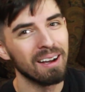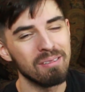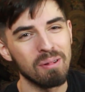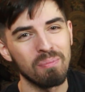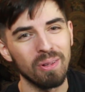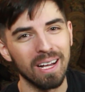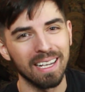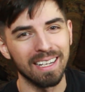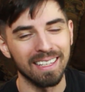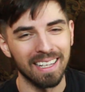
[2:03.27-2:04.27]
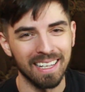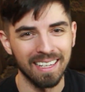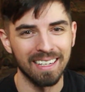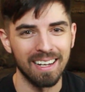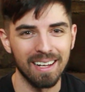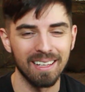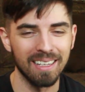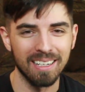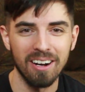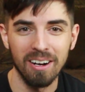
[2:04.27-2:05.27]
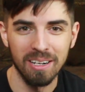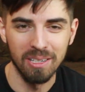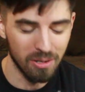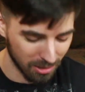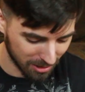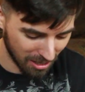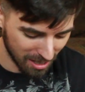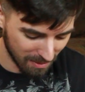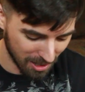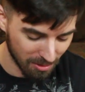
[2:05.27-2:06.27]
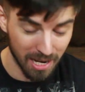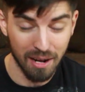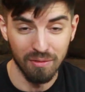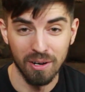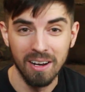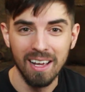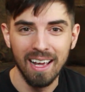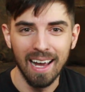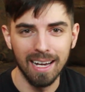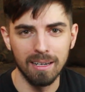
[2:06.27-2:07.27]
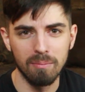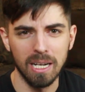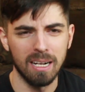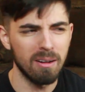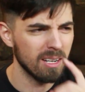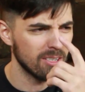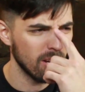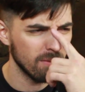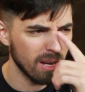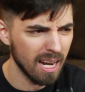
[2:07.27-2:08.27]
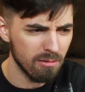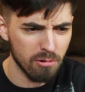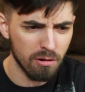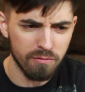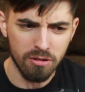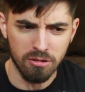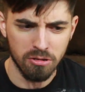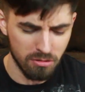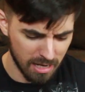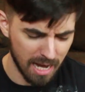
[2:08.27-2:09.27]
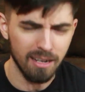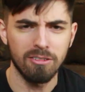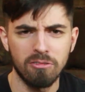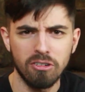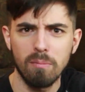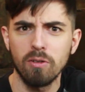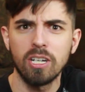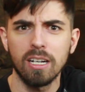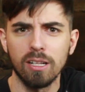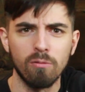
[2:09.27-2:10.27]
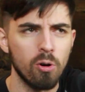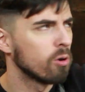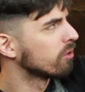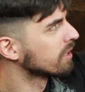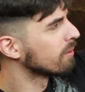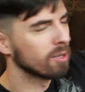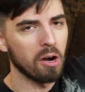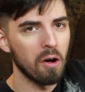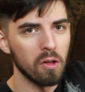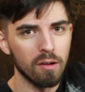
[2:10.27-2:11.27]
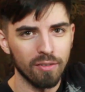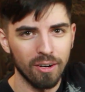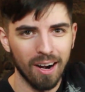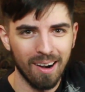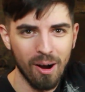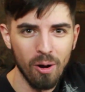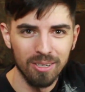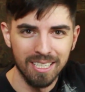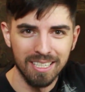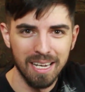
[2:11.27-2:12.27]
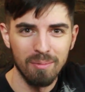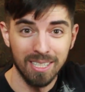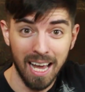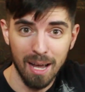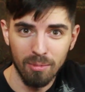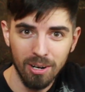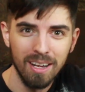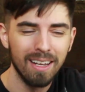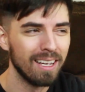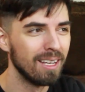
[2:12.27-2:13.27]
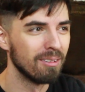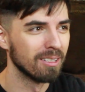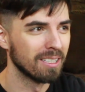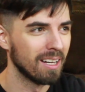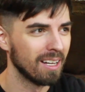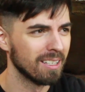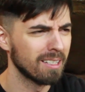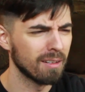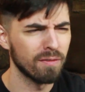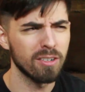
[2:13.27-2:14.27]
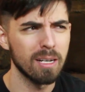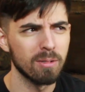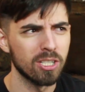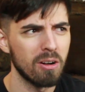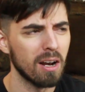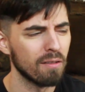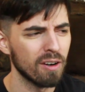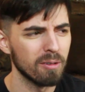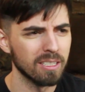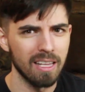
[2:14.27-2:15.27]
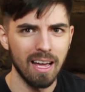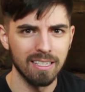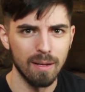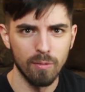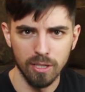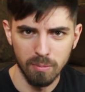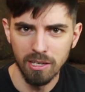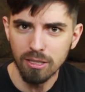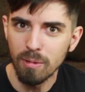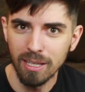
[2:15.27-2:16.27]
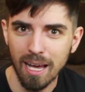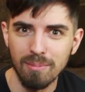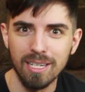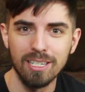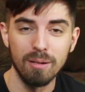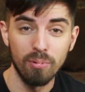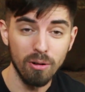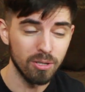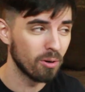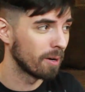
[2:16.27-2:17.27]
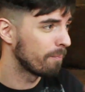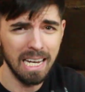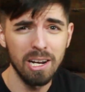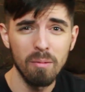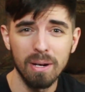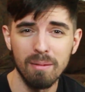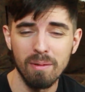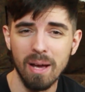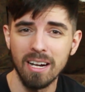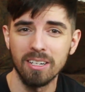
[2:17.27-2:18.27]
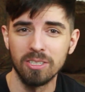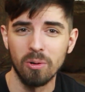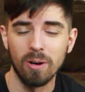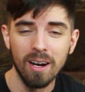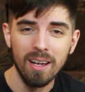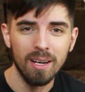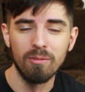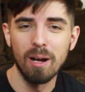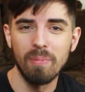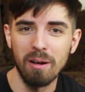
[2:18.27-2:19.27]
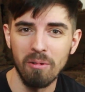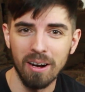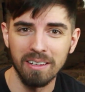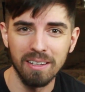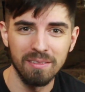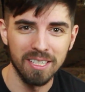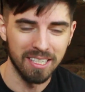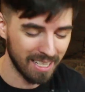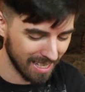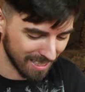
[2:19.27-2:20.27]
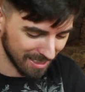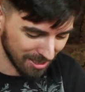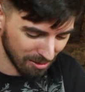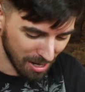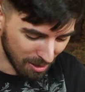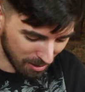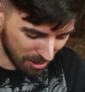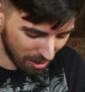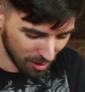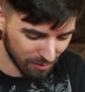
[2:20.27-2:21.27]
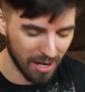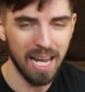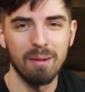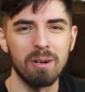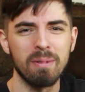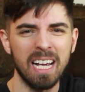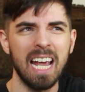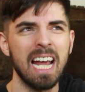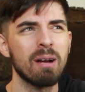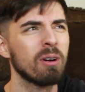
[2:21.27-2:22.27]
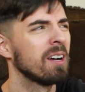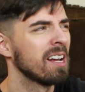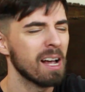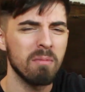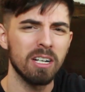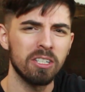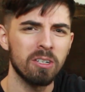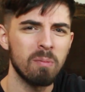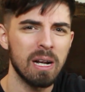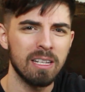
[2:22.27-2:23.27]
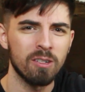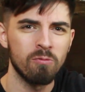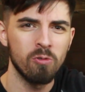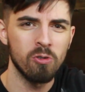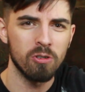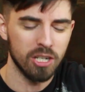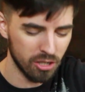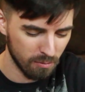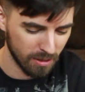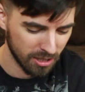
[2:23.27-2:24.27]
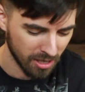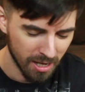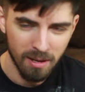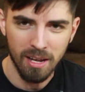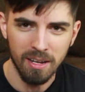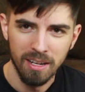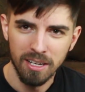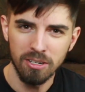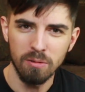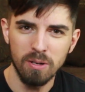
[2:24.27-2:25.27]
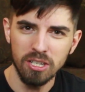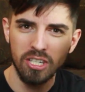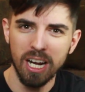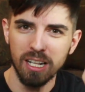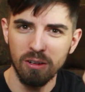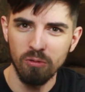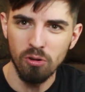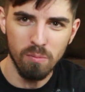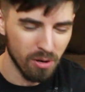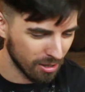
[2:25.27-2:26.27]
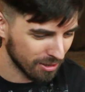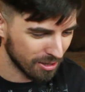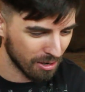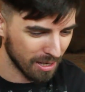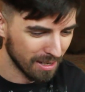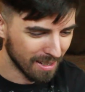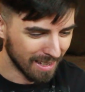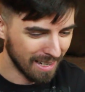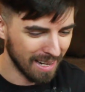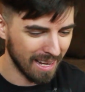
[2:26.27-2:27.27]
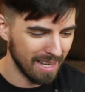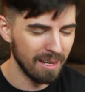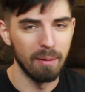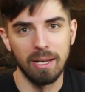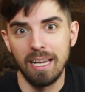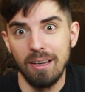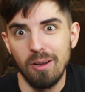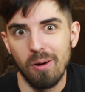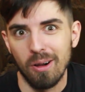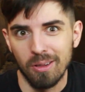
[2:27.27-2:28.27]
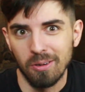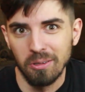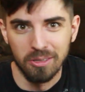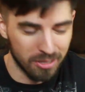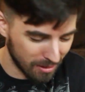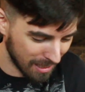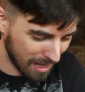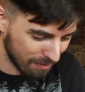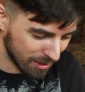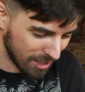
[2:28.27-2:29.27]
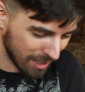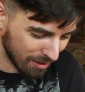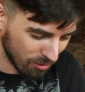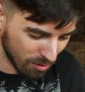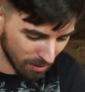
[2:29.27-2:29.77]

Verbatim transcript: i'd be playing like in a in a local tournament or whatever and it would be like i don't know if you can do that let's double check the rules and then we call over our host his name was hammer he was uh his, first name was sean i forget what his last name was but he used to be on the mtg pro tour and he opened up a magic store right by where i lived as a kid and so we'd call over hammer he'd be like hammer i'm not sure about this rule could you please uh could you please check the rule book so he, he he i mean he knew all the rules so he didn't have to check the rule